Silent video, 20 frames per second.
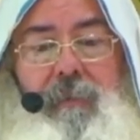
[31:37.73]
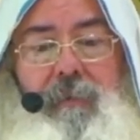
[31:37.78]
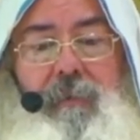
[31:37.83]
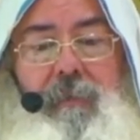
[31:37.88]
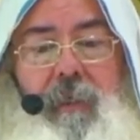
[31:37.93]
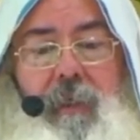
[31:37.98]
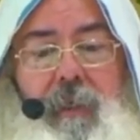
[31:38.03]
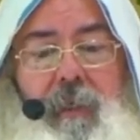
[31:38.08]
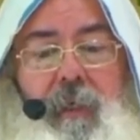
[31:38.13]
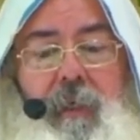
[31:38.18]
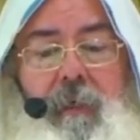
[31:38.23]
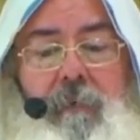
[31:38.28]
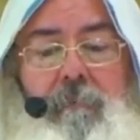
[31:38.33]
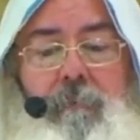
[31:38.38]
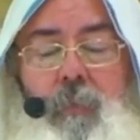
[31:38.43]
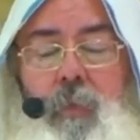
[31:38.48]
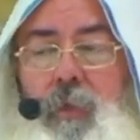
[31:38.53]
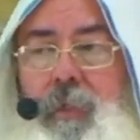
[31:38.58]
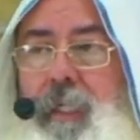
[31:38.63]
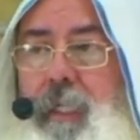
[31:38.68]
So just
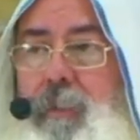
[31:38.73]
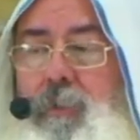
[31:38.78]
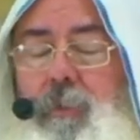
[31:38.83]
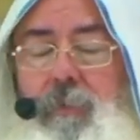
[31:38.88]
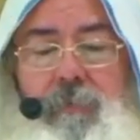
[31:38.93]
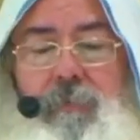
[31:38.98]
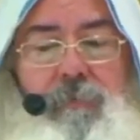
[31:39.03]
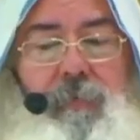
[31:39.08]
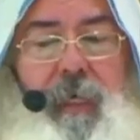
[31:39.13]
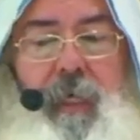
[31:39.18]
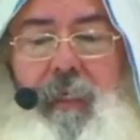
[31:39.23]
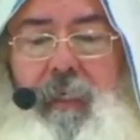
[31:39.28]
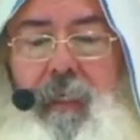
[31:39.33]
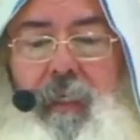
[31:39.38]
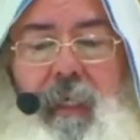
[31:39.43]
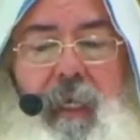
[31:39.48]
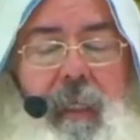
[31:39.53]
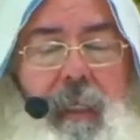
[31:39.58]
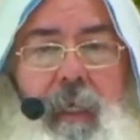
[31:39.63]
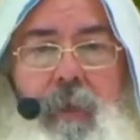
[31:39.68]
like there's bad
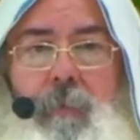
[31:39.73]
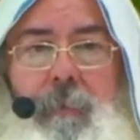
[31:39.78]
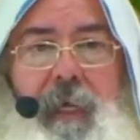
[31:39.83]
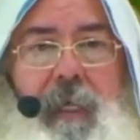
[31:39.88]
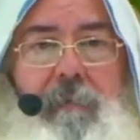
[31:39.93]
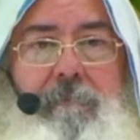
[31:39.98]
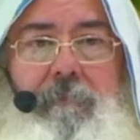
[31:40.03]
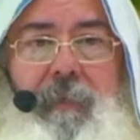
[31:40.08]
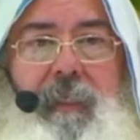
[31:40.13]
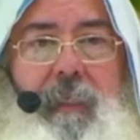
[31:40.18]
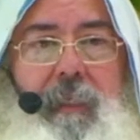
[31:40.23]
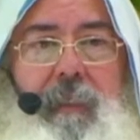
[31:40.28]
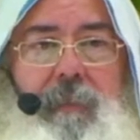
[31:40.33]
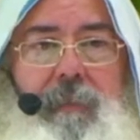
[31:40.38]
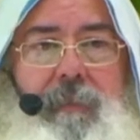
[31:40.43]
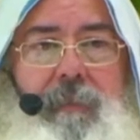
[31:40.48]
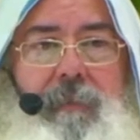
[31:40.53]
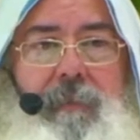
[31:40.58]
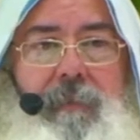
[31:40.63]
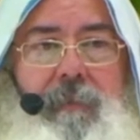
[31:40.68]
habits,
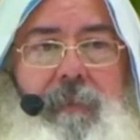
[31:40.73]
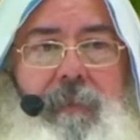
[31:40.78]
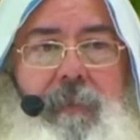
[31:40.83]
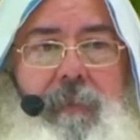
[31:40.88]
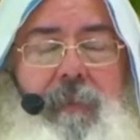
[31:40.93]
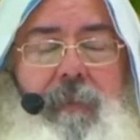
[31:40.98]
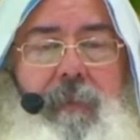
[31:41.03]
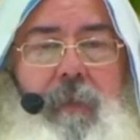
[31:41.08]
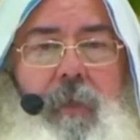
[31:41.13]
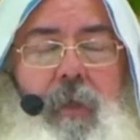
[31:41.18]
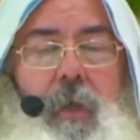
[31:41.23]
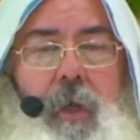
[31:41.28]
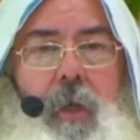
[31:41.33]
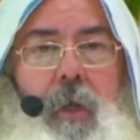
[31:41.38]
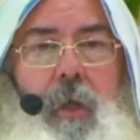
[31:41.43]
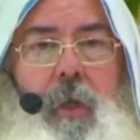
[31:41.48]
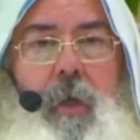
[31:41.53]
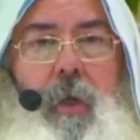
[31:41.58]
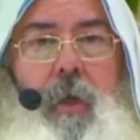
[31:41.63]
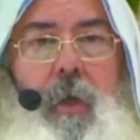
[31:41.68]
there's good
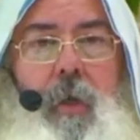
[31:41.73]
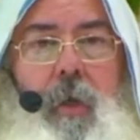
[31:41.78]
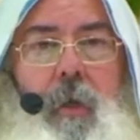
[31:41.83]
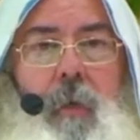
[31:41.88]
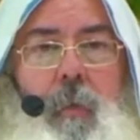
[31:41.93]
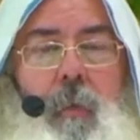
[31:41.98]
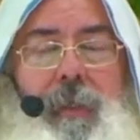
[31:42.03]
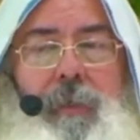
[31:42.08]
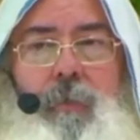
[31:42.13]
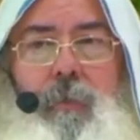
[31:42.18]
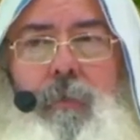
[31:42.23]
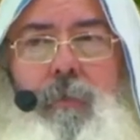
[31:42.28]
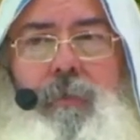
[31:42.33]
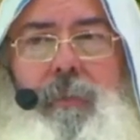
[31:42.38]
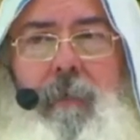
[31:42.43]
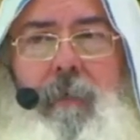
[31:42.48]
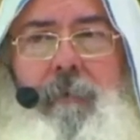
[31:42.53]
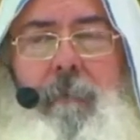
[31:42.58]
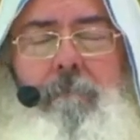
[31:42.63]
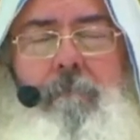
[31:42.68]
habits.
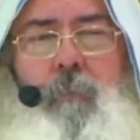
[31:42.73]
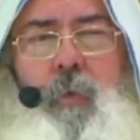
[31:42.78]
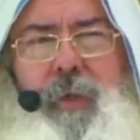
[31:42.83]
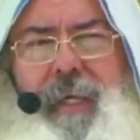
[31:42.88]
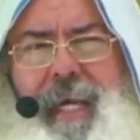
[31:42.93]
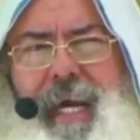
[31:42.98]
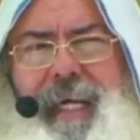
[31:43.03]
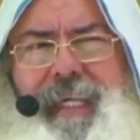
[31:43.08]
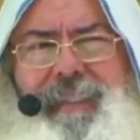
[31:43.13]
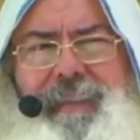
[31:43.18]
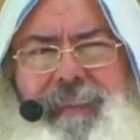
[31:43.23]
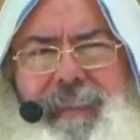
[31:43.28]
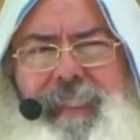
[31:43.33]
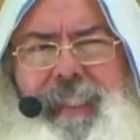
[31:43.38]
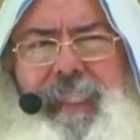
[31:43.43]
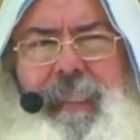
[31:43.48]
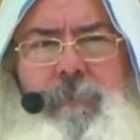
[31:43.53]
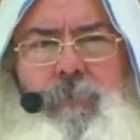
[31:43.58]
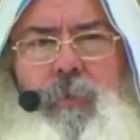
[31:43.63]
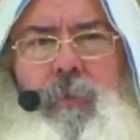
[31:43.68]
And a good habit
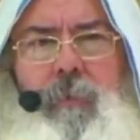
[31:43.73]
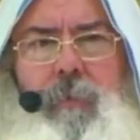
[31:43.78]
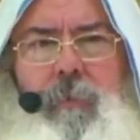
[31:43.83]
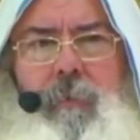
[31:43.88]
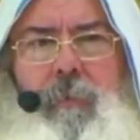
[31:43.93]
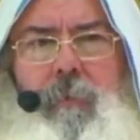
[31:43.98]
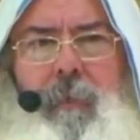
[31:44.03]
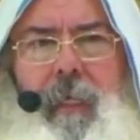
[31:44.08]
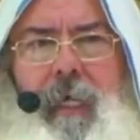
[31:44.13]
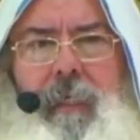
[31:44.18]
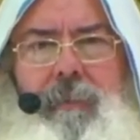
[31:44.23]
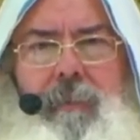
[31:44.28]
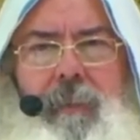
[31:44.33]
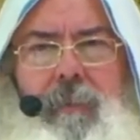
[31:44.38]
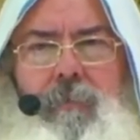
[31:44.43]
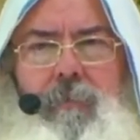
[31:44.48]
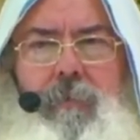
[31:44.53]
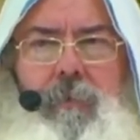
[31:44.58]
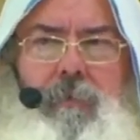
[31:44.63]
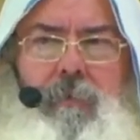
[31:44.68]

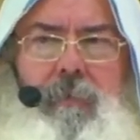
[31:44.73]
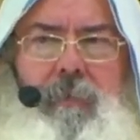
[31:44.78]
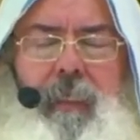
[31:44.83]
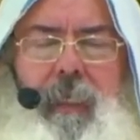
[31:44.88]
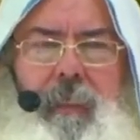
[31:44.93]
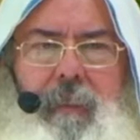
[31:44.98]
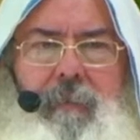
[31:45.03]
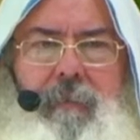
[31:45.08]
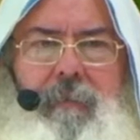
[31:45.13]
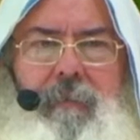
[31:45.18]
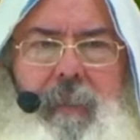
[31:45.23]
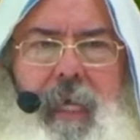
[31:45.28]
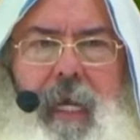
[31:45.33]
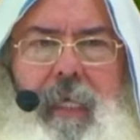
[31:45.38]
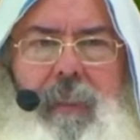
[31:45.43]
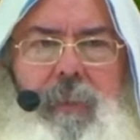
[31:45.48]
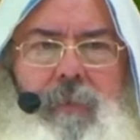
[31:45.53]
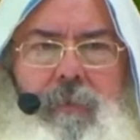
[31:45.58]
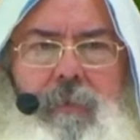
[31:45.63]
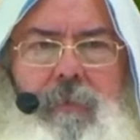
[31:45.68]
is I'm going to
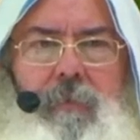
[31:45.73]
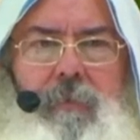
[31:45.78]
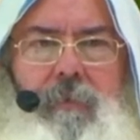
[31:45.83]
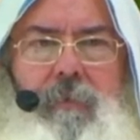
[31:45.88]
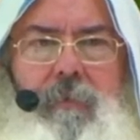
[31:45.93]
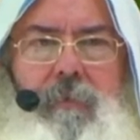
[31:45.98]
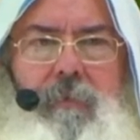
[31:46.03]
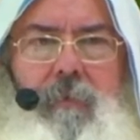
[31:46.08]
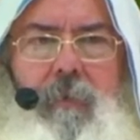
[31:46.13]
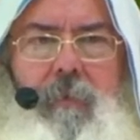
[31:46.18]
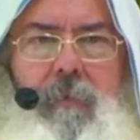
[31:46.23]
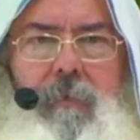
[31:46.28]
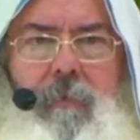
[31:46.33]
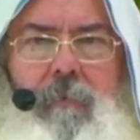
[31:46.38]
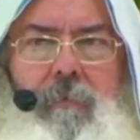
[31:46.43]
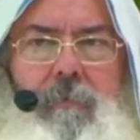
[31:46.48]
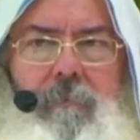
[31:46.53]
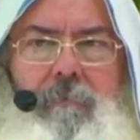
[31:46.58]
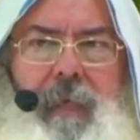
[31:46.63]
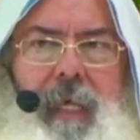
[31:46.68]
succeed and nothing is
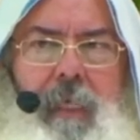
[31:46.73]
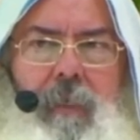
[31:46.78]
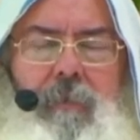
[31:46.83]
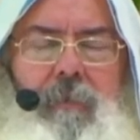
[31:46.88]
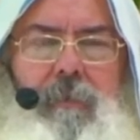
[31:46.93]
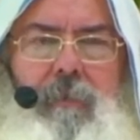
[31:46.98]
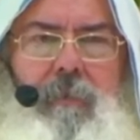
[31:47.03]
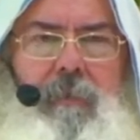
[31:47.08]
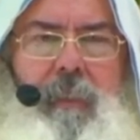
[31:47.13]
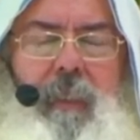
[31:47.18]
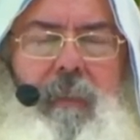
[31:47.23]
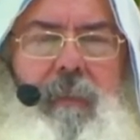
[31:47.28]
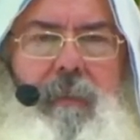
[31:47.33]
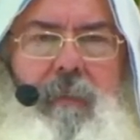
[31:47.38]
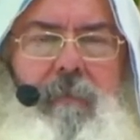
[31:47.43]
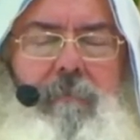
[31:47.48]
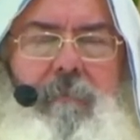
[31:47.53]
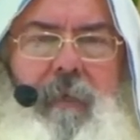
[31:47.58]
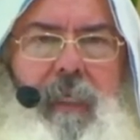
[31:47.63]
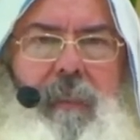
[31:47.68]
going to stop
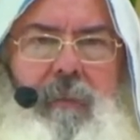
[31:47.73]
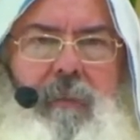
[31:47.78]
it.